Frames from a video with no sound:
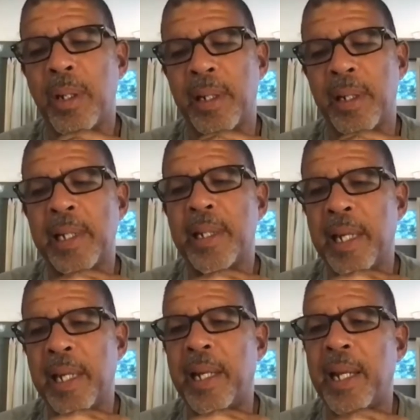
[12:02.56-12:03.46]

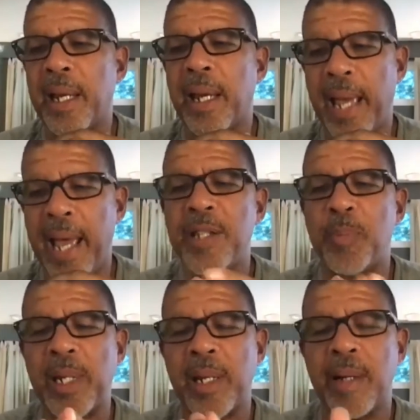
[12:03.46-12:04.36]
it has
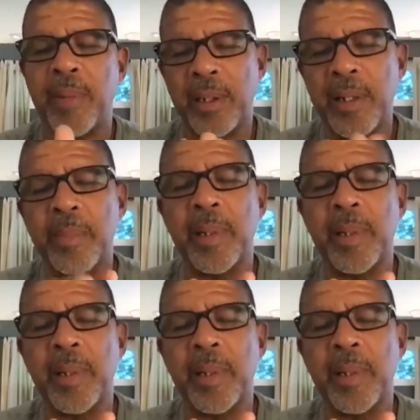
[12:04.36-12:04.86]
become a little